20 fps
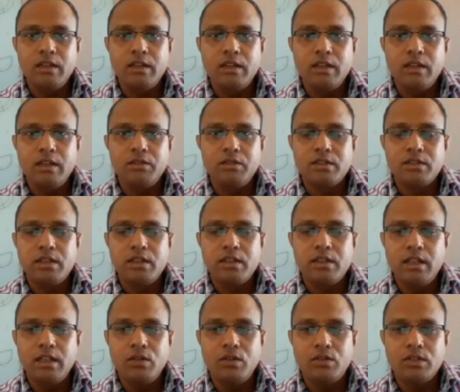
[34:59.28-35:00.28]

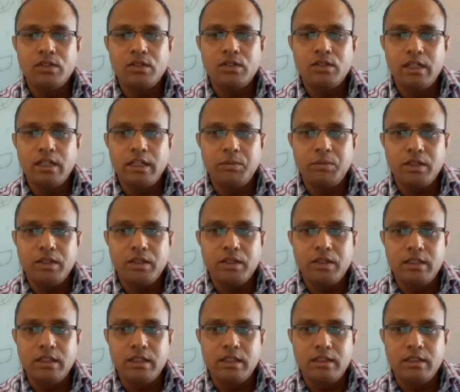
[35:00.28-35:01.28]
slave nodes are
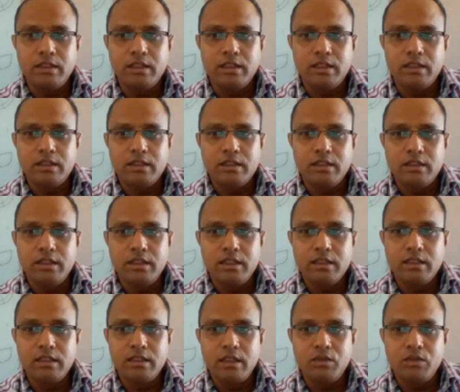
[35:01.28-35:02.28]

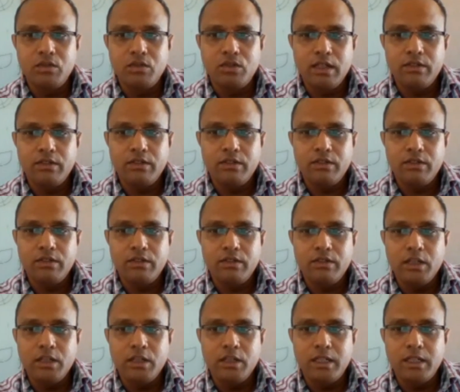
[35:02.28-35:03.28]
these slave nodes will have
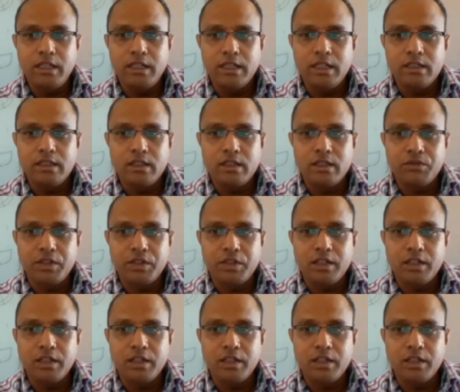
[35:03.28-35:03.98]
independent degrees of